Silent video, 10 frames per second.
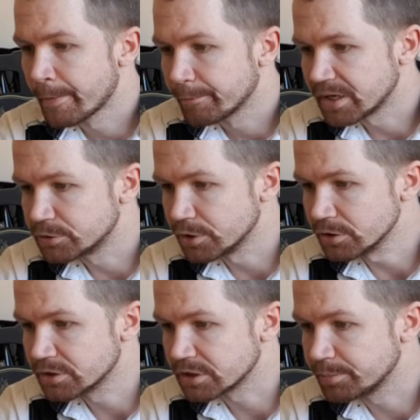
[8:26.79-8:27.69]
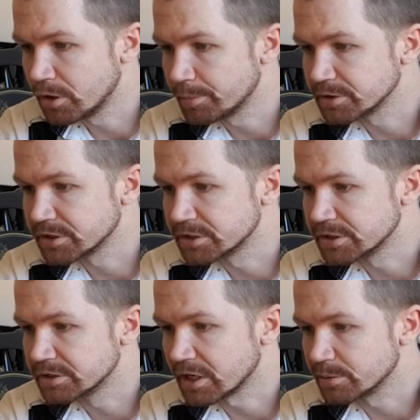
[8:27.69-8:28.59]
patriotic purposes
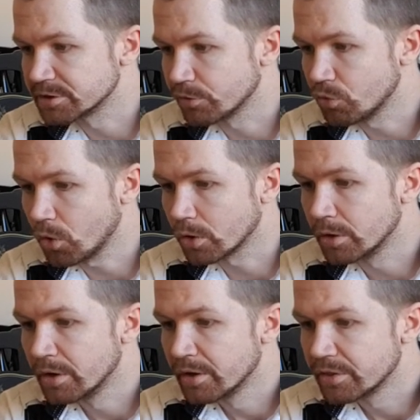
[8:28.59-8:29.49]
in times of war,